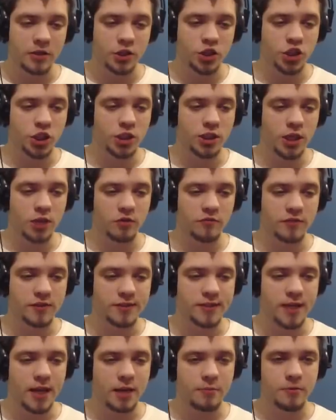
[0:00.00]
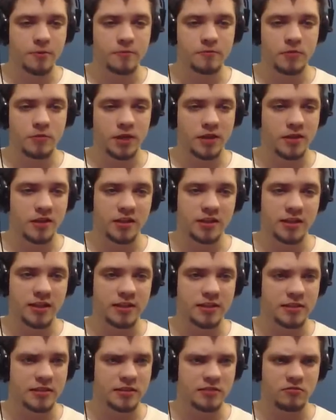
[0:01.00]
a shit ton of this game, like at
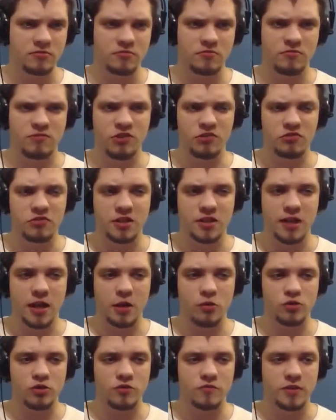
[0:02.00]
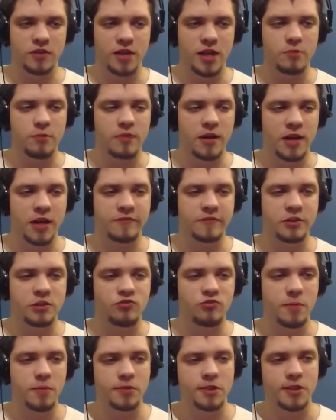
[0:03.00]
least 15 hours of the game I have
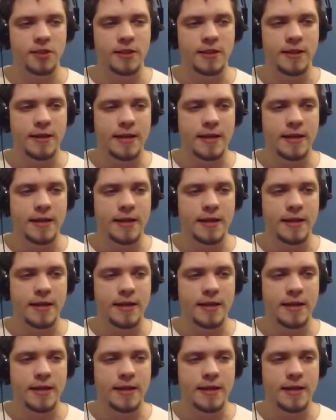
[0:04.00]
streamed.